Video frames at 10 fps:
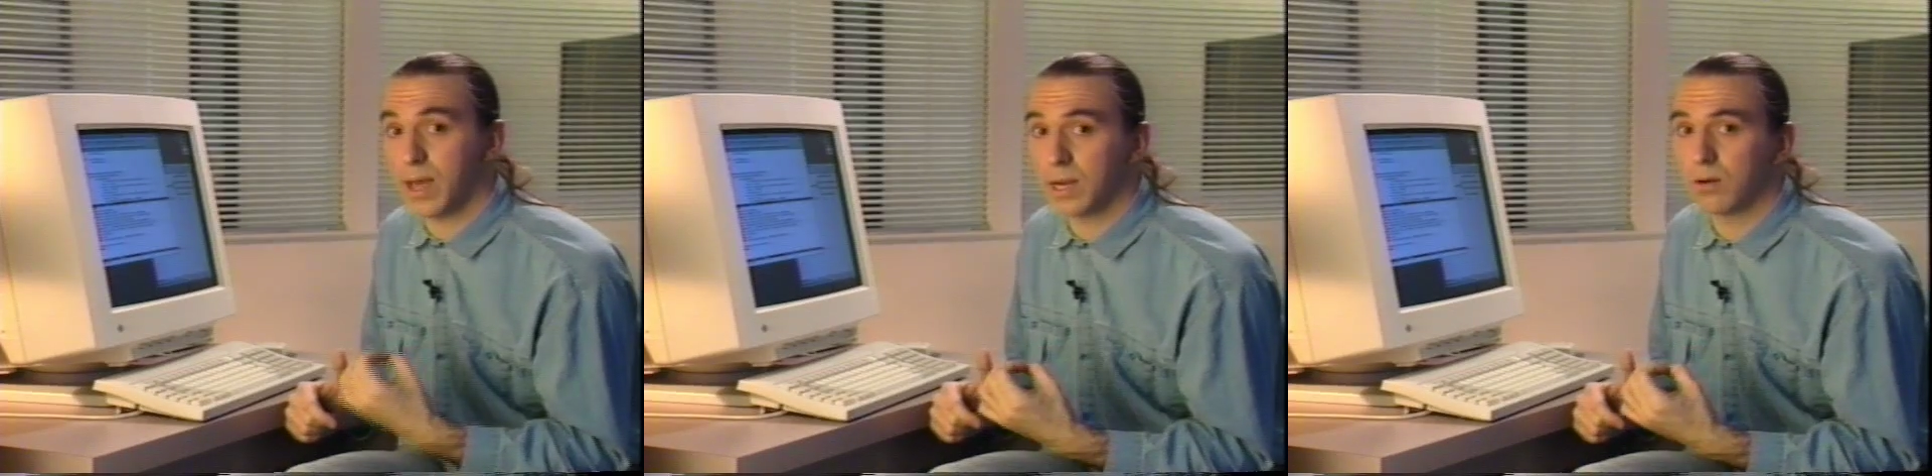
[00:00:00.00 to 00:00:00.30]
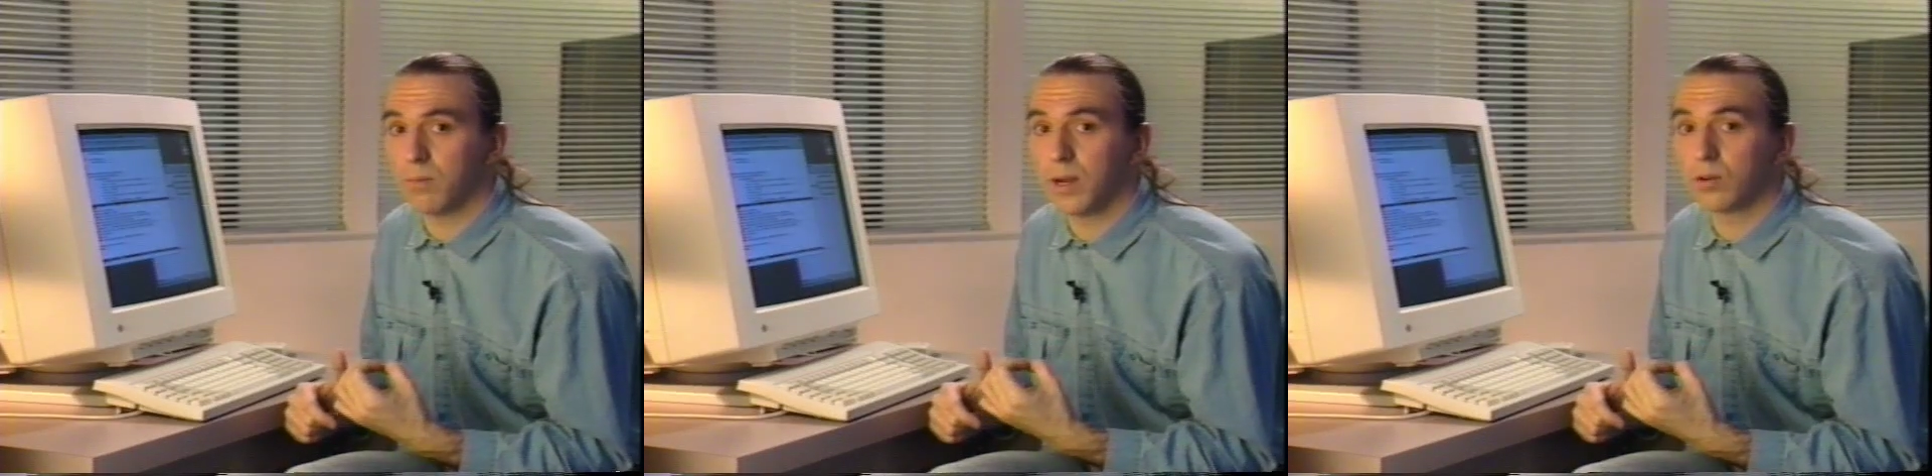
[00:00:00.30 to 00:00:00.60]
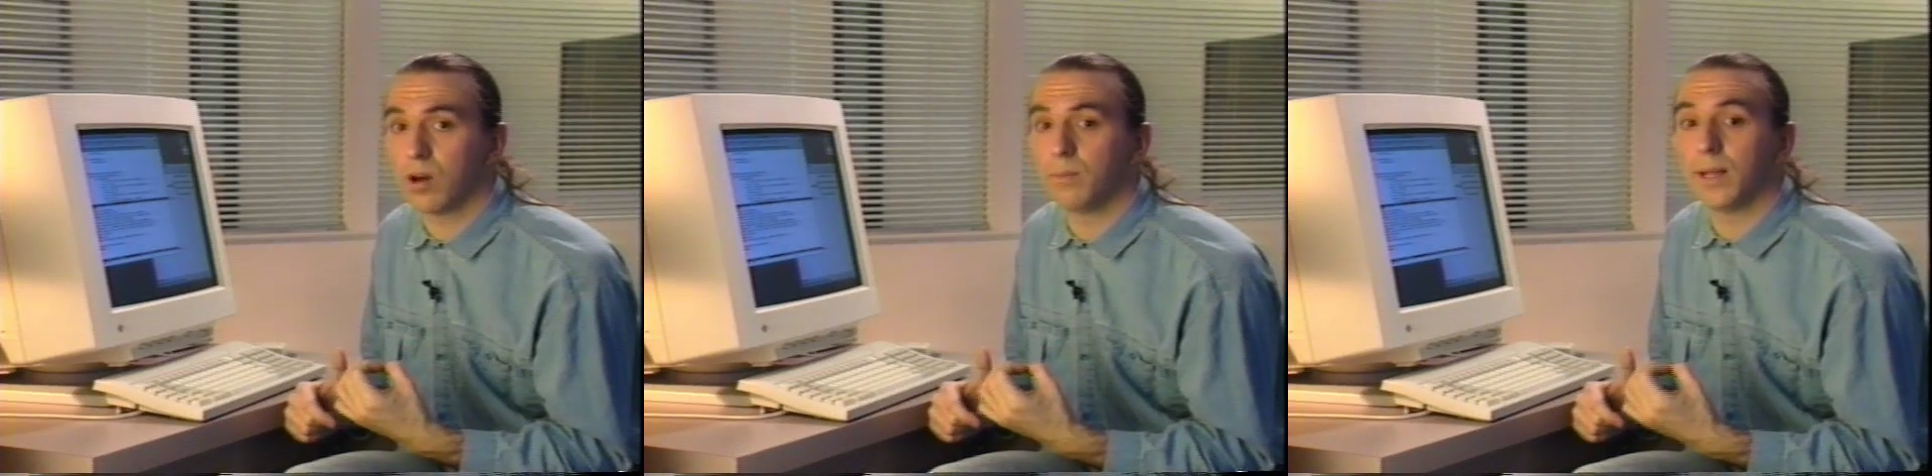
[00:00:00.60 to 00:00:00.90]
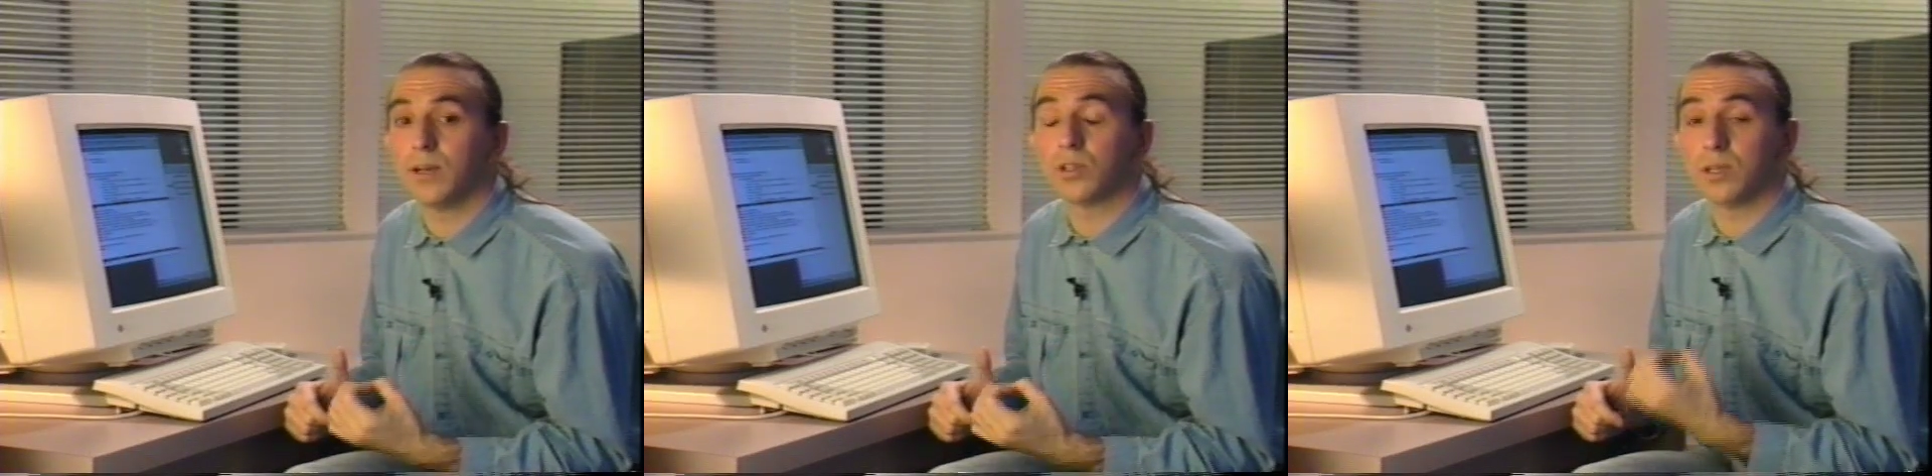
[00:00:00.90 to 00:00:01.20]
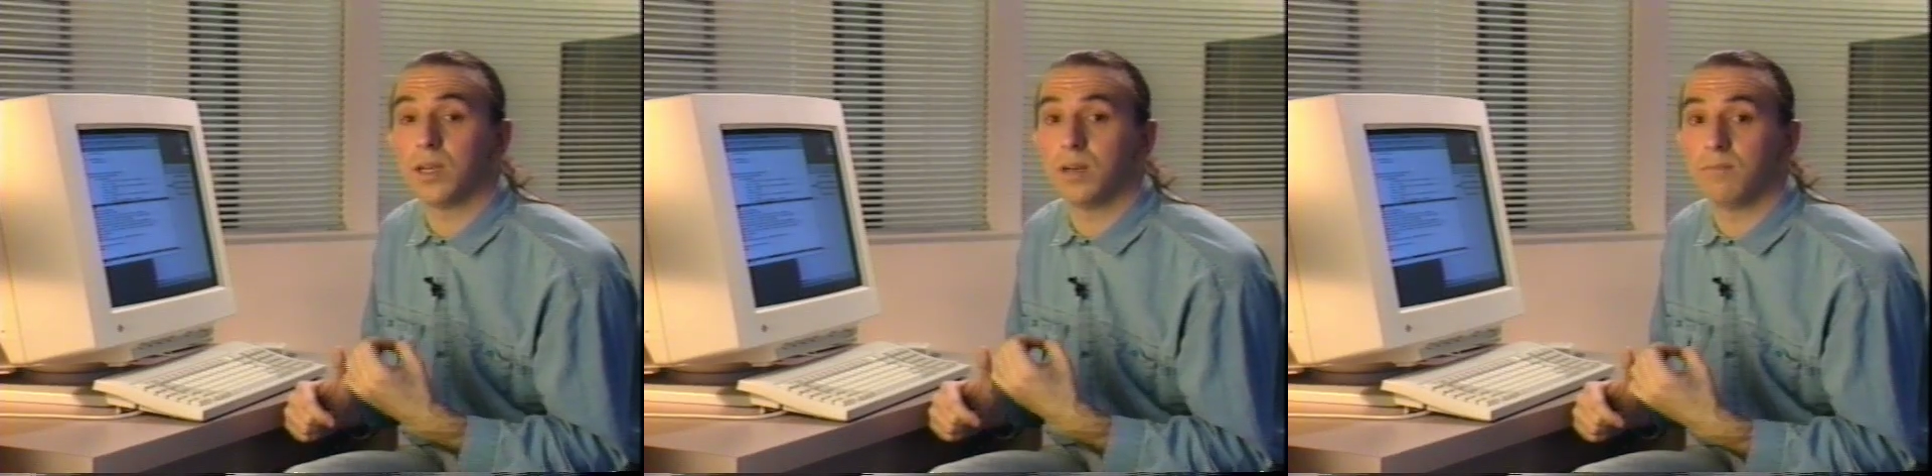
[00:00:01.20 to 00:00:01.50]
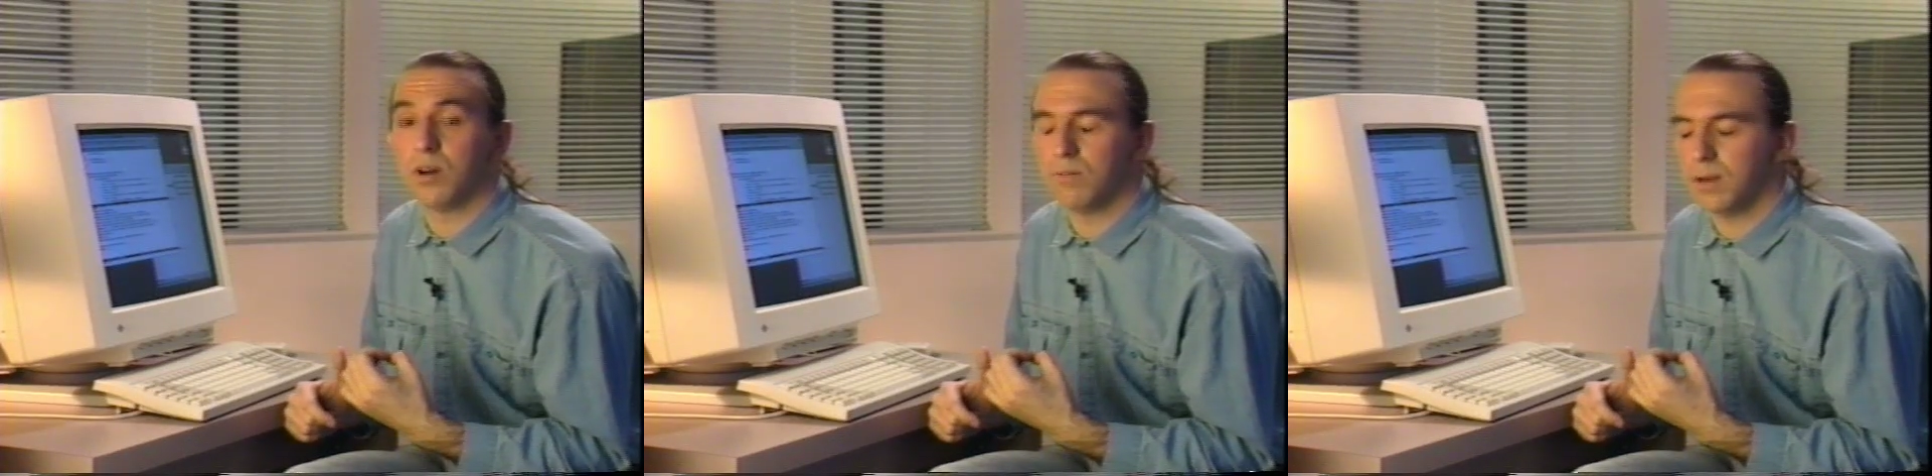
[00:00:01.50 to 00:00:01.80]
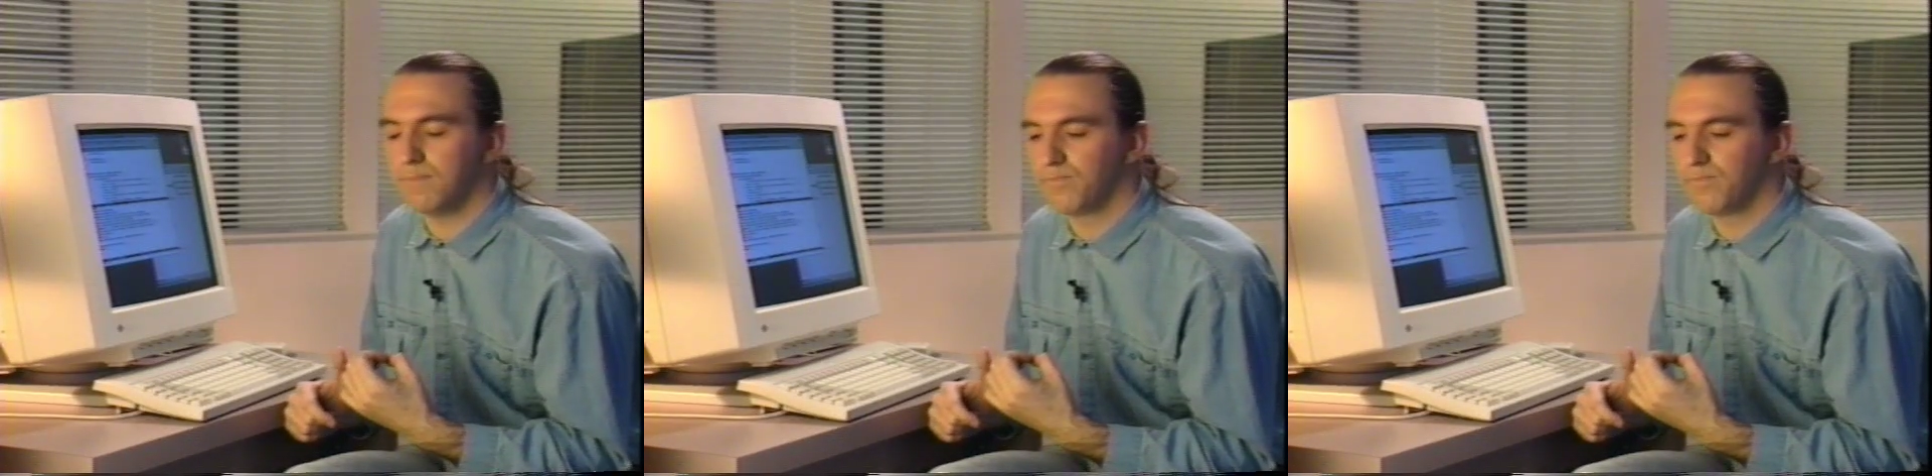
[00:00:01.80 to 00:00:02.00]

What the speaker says: incremental compilation in a moment.